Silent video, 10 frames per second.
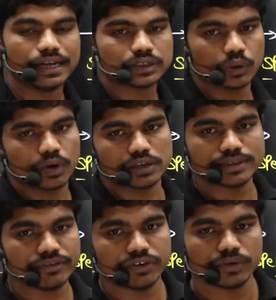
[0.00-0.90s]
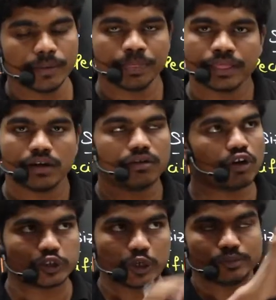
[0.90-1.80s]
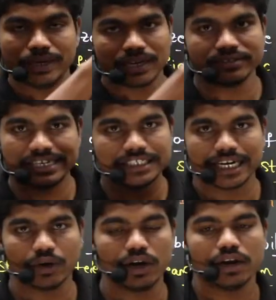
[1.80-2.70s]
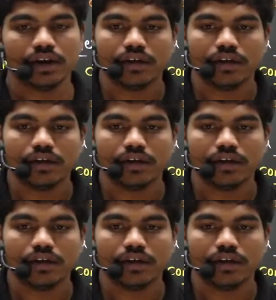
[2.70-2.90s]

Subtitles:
so normally if you watch your meter readings and all,